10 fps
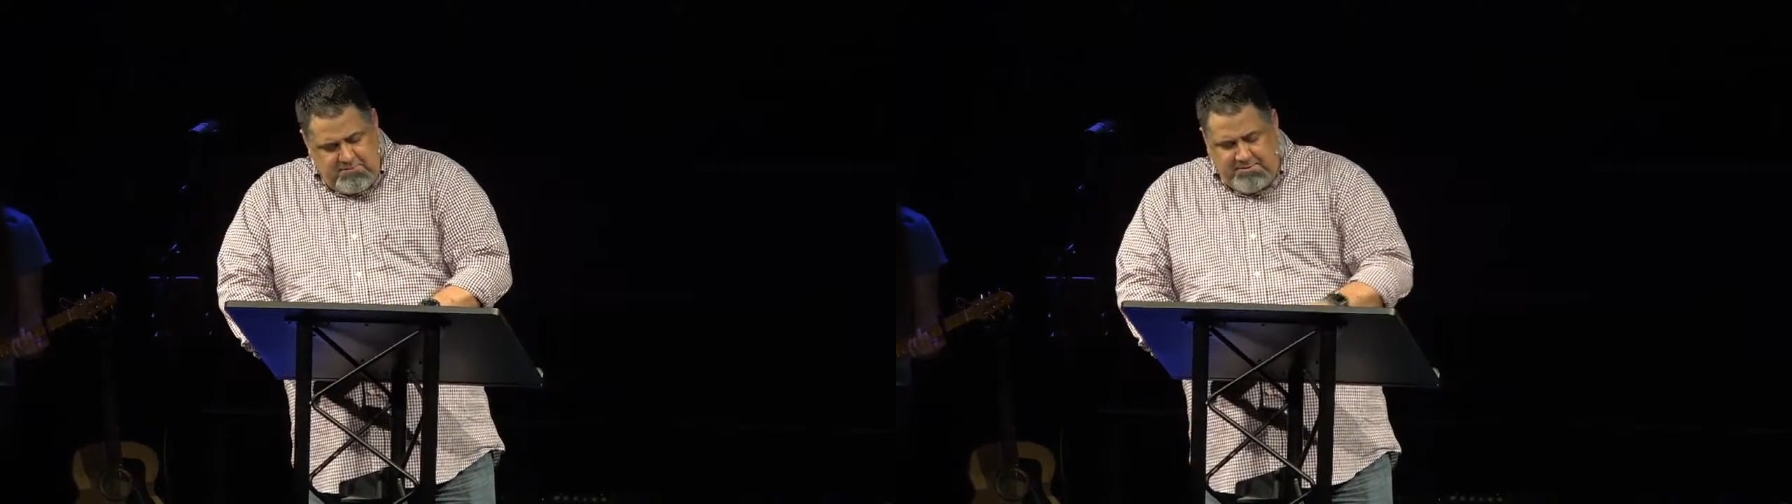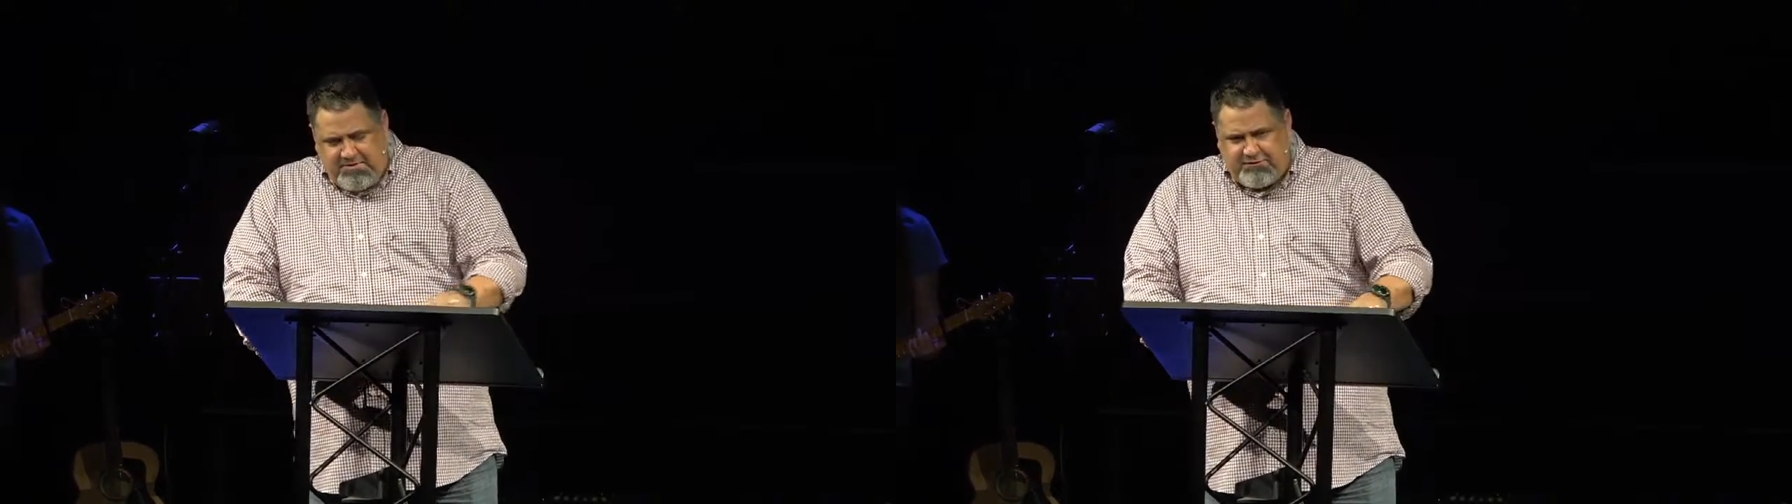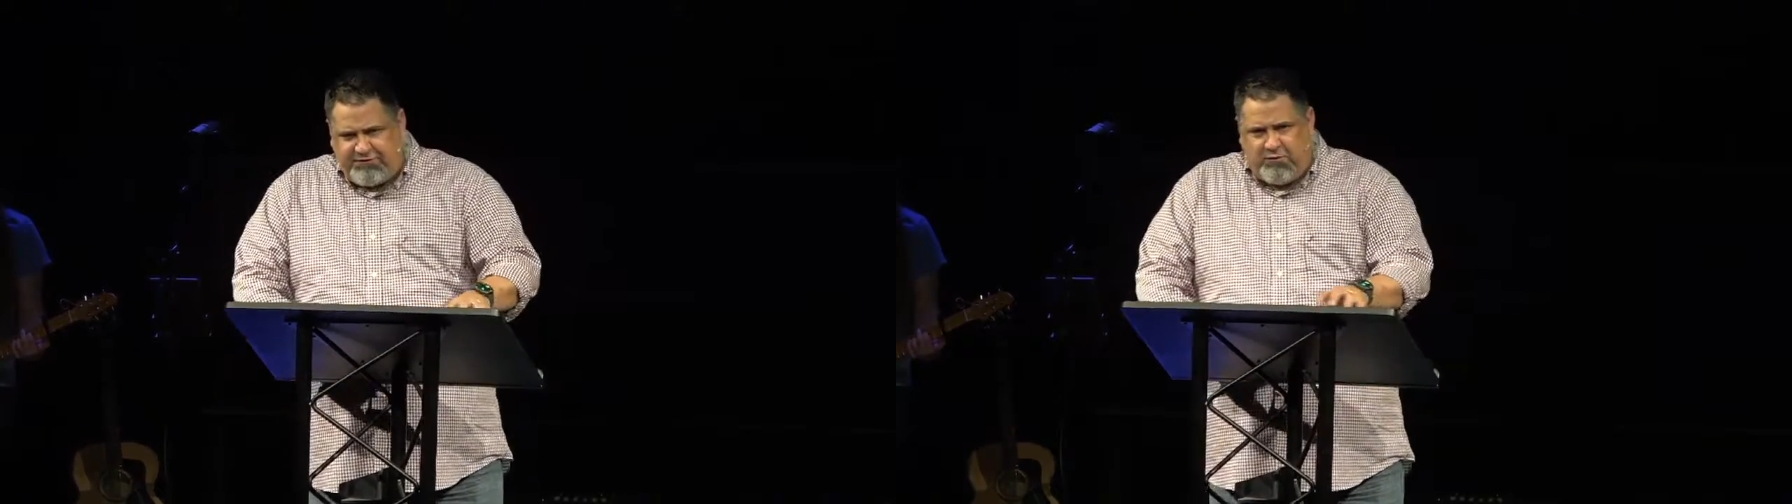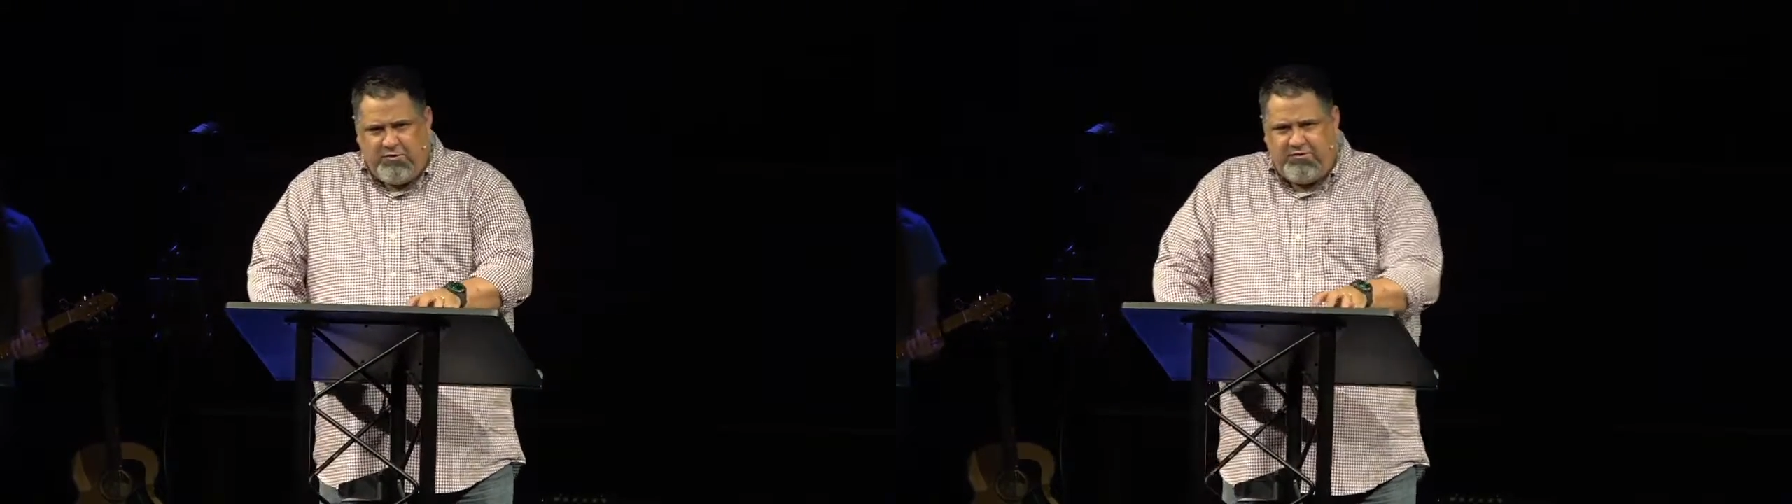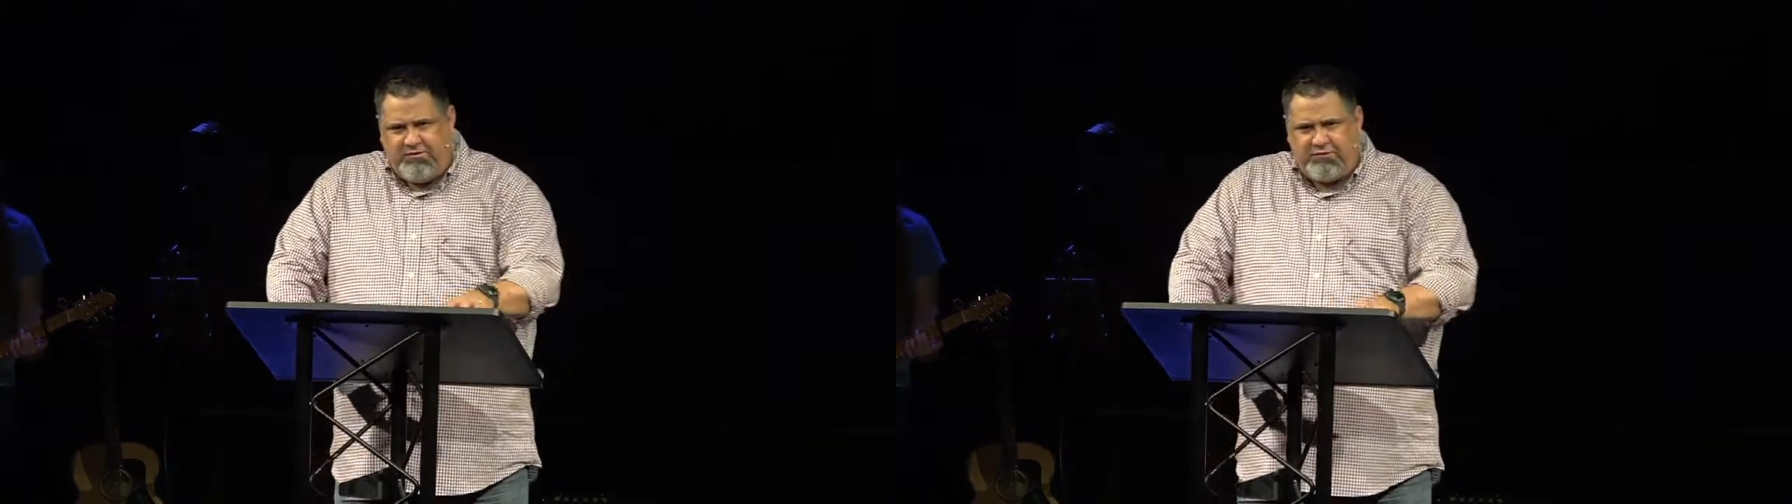Maybe there's
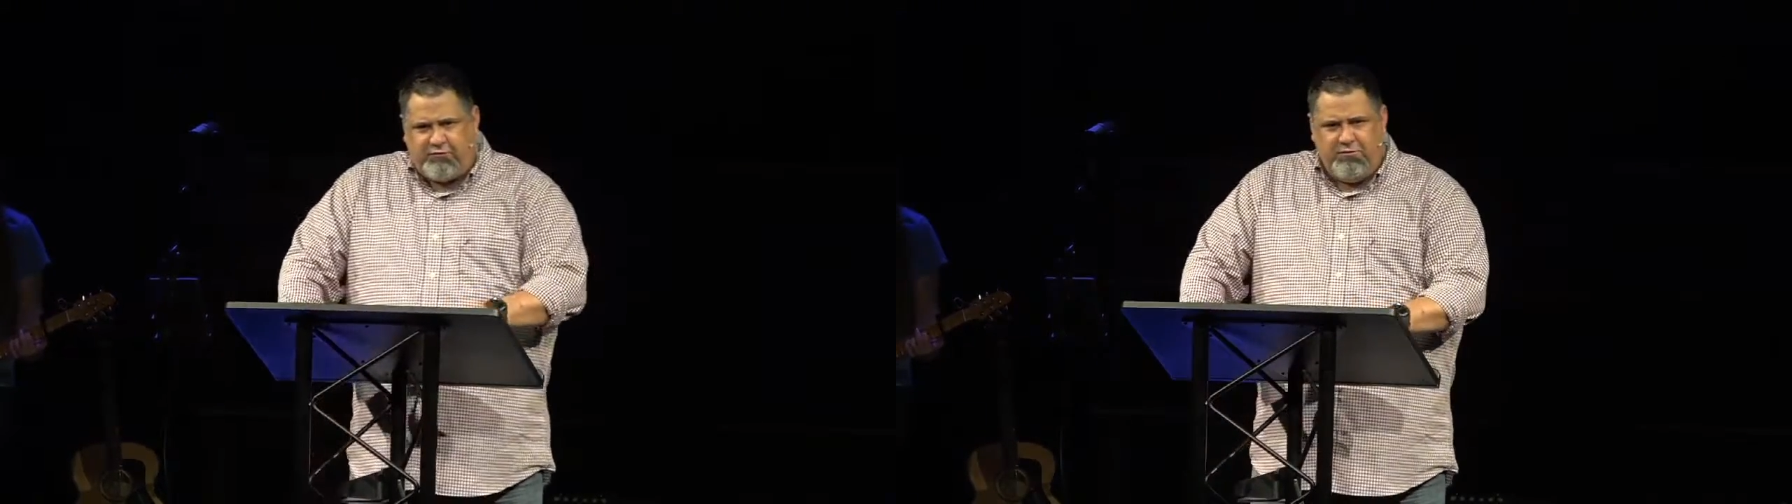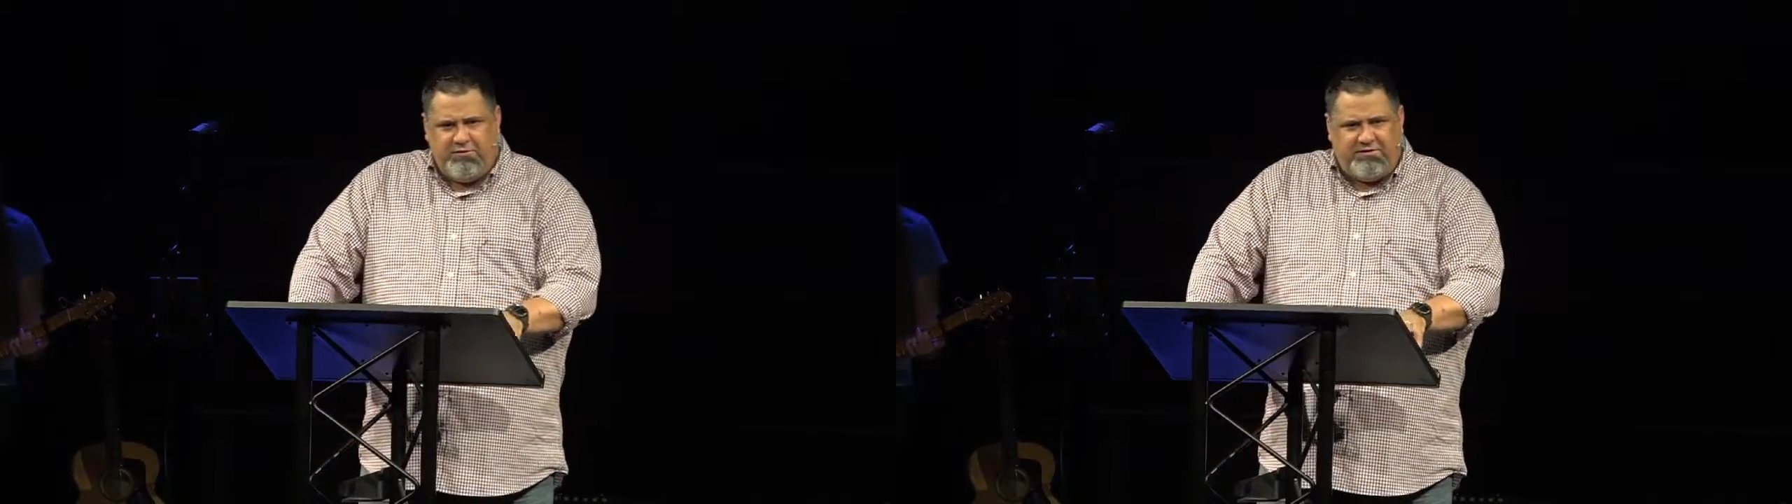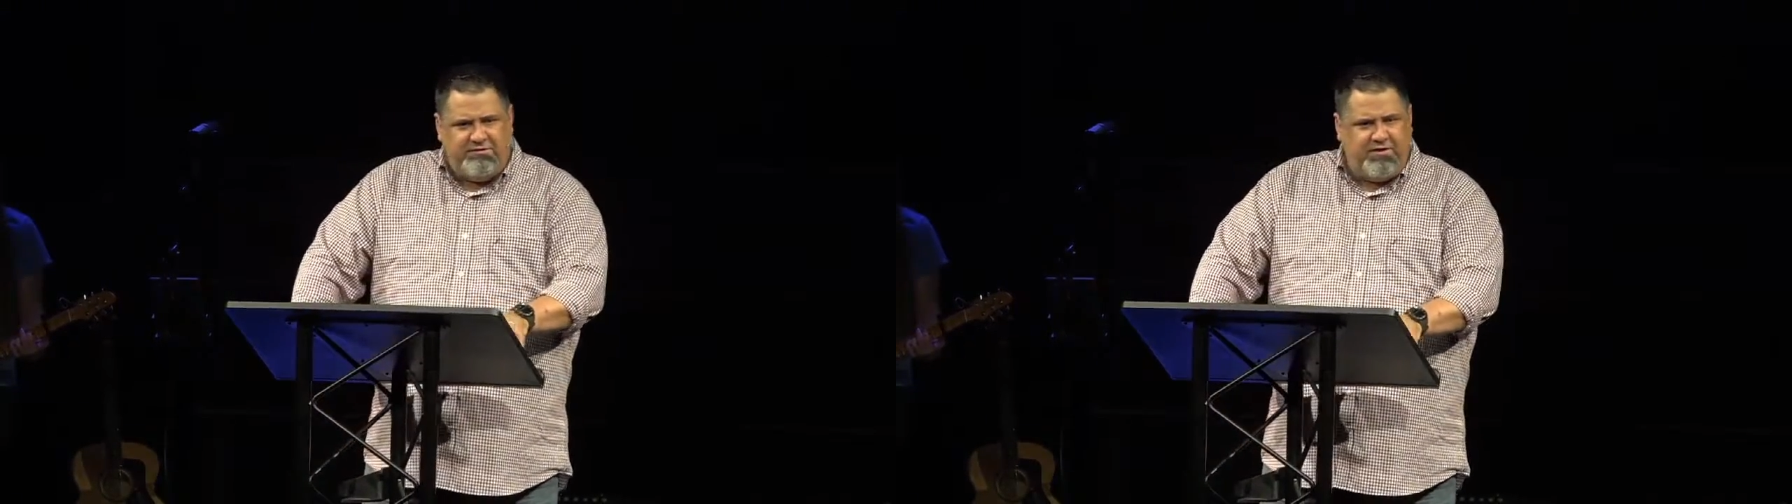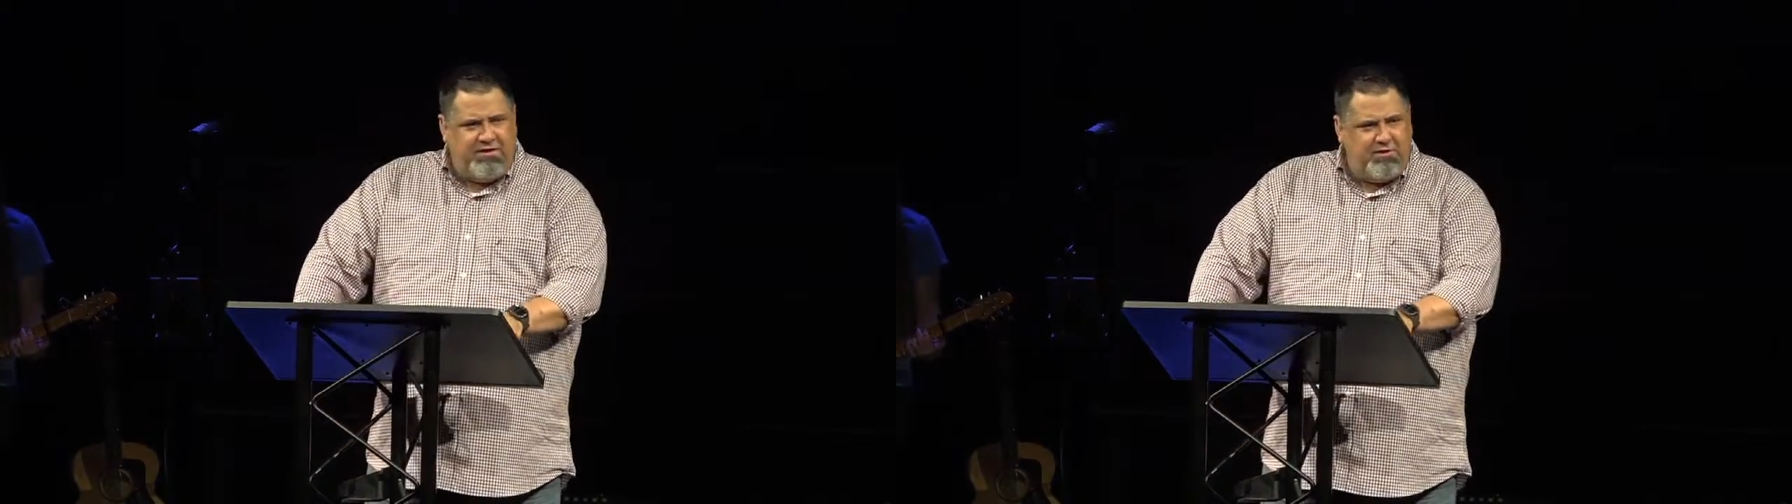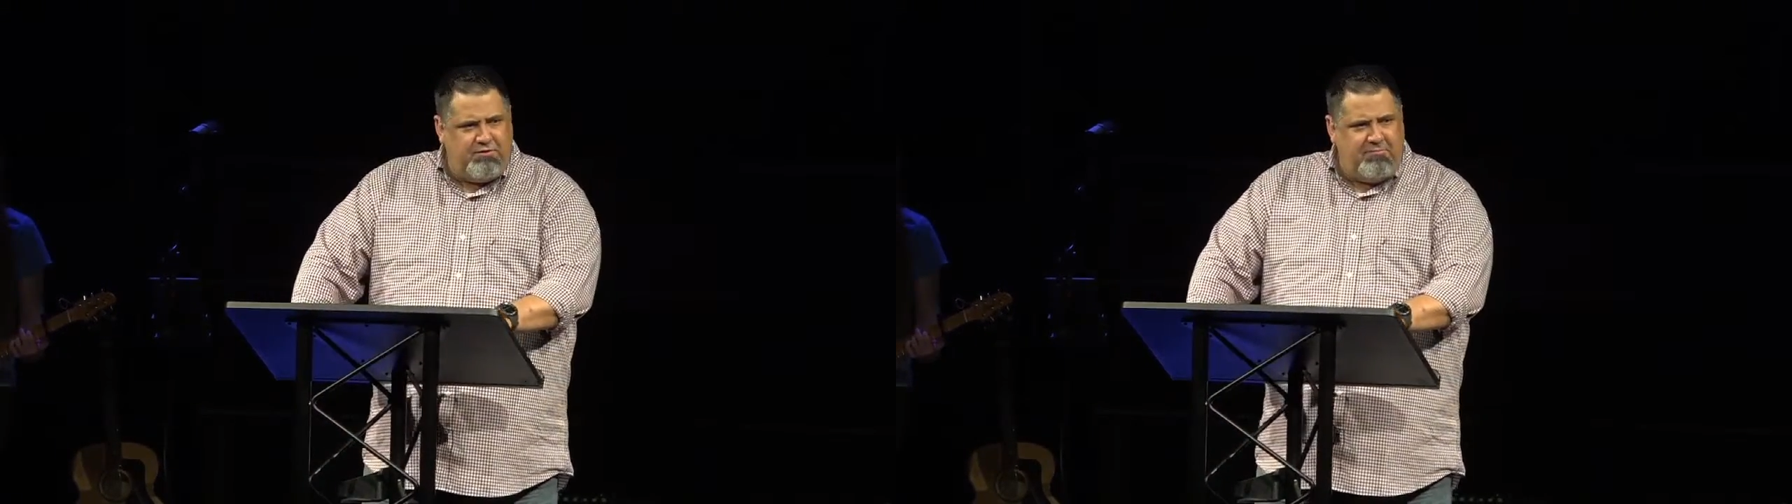someone in this room that's sitting here,